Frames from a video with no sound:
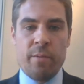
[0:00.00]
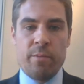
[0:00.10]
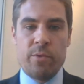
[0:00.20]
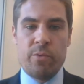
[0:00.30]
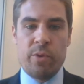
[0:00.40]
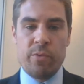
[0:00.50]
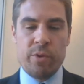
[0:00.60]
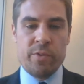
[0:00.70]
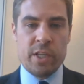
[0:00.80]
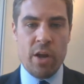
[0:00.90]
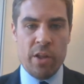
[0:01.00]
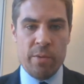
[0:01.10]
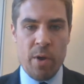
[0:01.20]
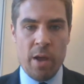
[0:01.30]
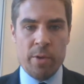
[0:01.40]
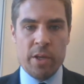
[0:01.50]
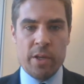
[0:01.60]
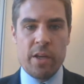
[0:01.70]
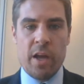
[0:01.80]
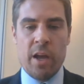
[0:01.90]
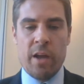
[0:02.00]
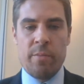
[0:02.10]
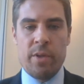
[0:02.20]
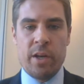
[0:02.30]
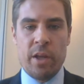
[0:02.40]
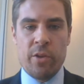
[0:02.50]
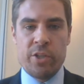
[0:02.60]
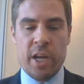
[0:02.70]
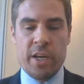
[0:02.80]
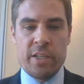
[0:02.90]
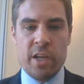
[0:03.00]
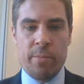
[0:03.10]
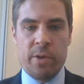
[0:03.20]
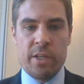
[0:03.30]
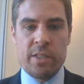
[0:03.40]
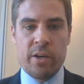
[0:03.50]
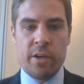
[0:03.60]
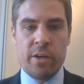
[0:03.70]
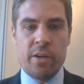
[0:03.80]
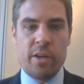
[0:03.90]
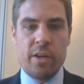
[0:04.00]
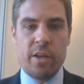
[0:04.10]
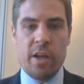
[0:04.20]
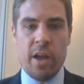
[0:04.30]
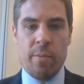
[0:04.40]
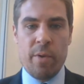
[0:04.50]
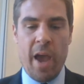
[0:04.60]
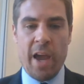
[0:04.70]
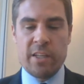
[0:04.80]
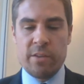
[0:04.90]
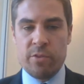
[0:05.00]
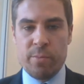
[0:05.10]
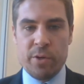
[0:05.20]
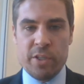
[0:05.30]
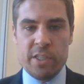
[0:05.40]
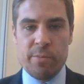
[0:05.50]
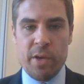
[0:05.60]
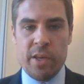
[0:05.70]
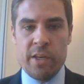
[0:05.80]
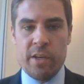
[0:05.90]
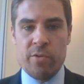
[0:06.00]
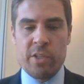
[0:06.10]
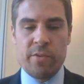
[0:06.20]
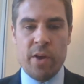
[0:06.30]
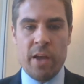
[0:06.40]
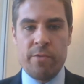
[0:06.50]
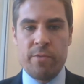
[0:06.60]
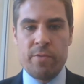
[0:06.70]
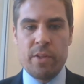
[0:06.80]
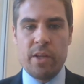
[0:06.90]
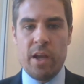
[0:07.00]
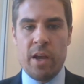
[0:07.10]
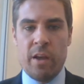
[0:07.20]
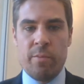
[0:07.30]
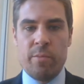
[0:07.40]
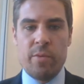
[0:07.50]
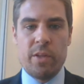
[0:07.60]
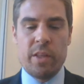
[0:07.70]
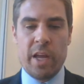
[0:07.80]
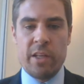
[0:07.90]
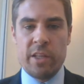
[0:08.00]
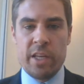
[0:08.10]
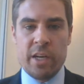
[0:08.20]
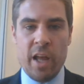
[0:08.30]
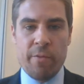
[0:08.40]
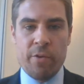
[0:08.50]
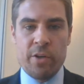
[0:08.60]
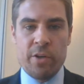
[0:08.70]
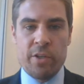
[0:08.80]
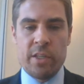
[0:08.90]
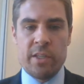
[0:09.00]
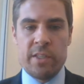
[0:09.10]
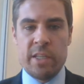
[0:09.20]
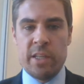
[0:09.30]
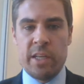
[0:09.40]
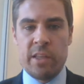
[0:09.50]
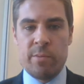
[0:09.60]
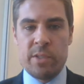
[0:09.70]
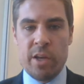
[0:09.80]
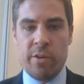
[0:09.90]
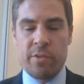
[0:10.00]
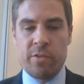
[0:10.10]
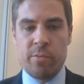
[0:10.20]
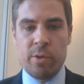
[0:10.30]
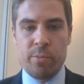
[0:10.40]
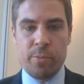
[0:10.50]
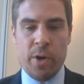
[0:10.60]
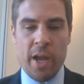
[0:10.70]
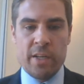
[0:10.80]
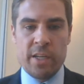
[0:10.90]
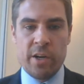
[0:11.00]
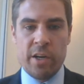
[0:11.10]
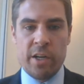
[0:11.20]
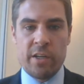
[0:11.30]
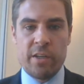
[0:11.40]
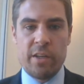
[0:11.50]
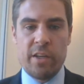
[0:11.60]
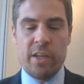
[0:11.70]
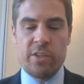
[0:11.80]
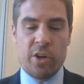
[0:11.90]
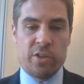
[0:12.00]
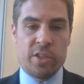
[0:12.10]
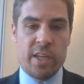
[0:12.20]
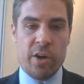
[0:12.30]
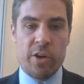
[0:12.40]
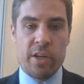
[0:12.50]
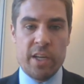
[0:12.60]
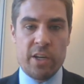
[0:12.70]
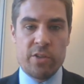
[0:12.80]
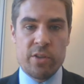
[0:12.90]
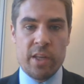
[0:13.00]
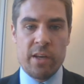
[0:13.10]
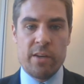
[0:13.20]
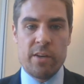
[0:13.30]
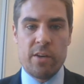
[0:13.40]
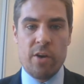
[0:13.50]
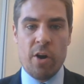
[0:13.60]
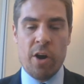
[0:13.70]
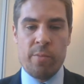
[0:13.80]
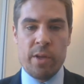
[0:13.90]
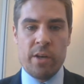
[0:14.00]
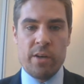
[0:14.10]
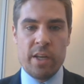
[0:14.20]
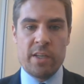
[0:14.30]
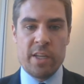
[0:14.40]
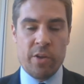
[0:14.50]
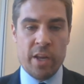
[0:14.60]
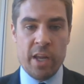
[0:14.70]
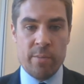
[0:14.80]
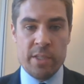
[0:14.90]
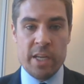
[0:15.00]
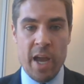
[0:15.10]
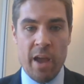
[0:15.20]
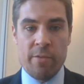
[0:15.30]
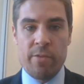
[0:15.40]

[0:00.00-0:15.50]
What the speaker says: We've seen Alibaba and other Chinese companies that are actively participating in RISC-V, likely in an effort to de-link themselves from the proprietary instruction set architecture that ARM and Intel and AMD have.